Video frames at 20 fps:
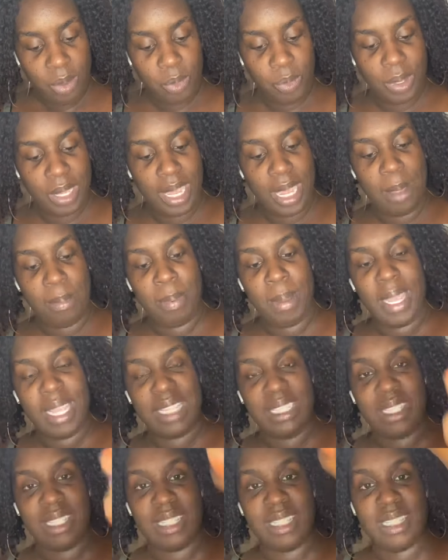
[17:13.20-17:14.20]
We got
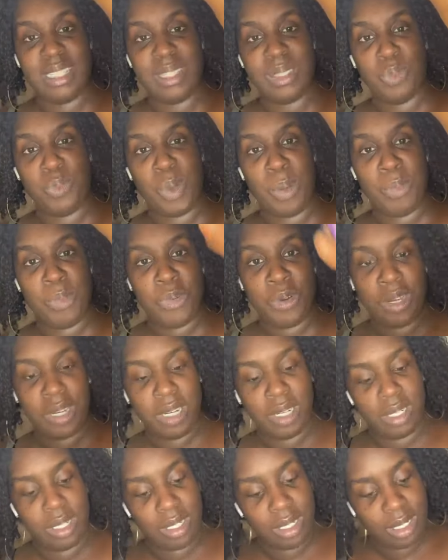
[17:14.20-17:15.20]
Pisces. One
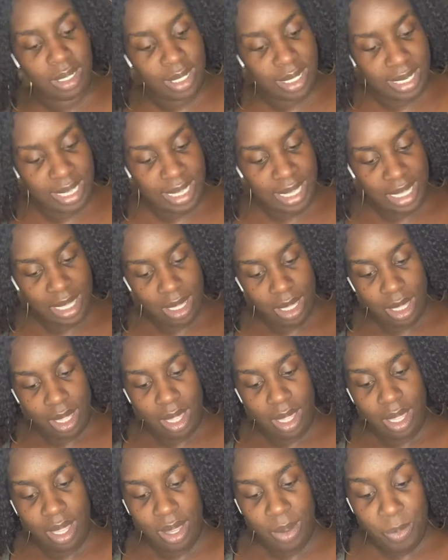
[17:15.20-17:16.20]
more.
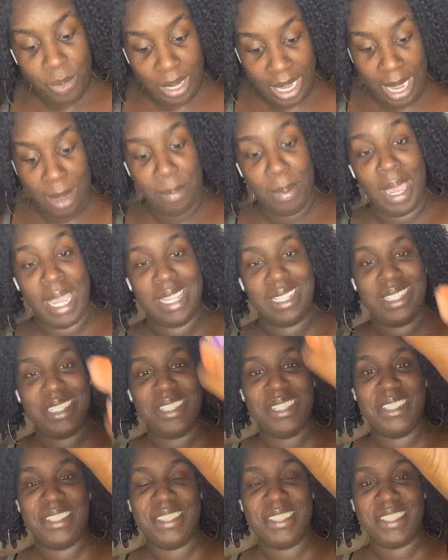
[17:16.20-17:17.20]
We got
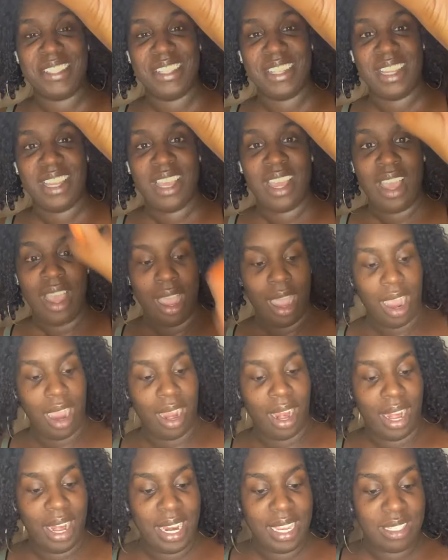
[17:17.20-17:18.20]
Pisces.
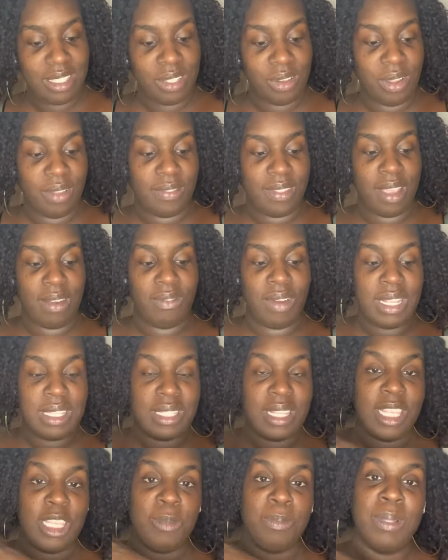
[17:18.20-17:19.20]
Alright, so if that
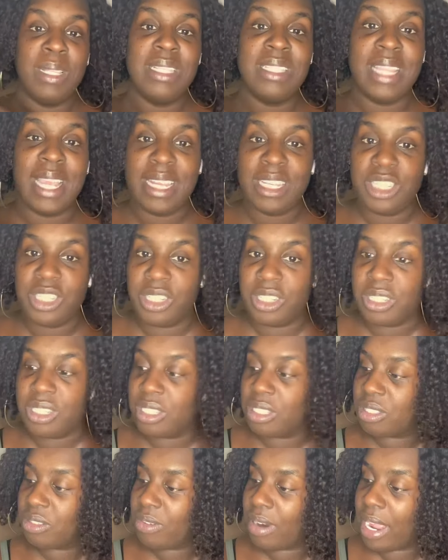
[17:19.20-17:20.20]
resonates, please like, share,
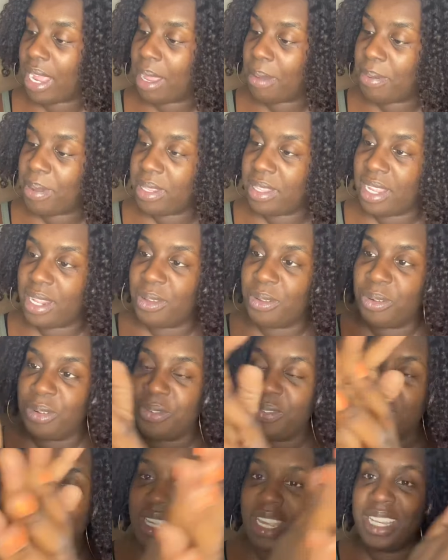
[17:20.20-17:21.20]
subscribe, hit that
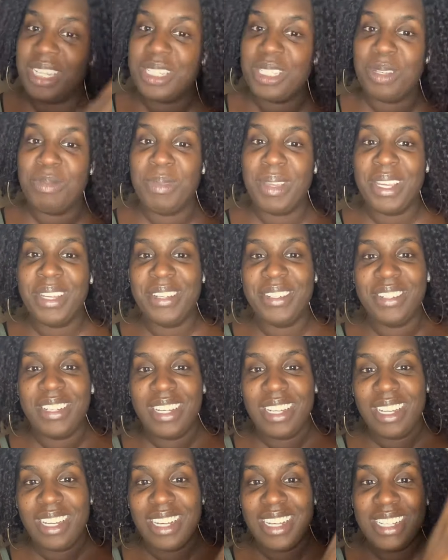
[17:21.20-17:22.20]
notification bell.
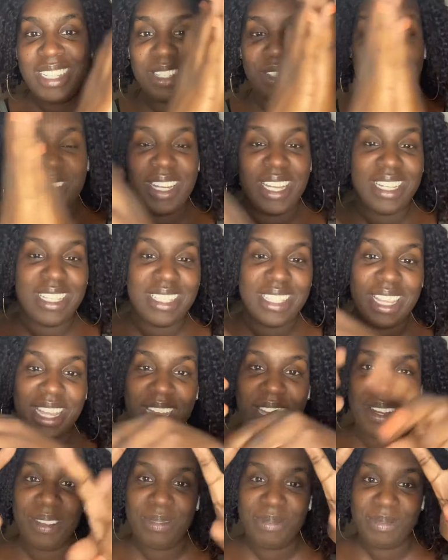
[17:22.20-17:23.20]
Until next
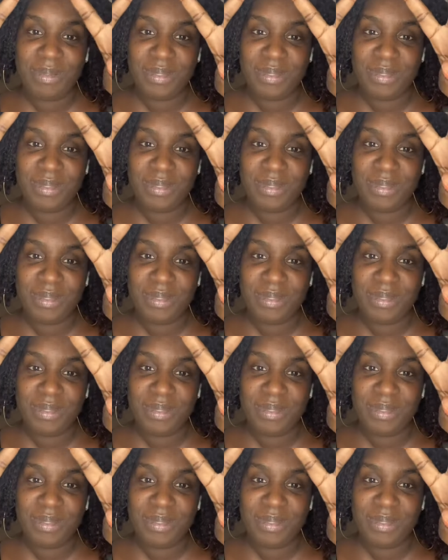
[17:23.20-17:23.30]
time.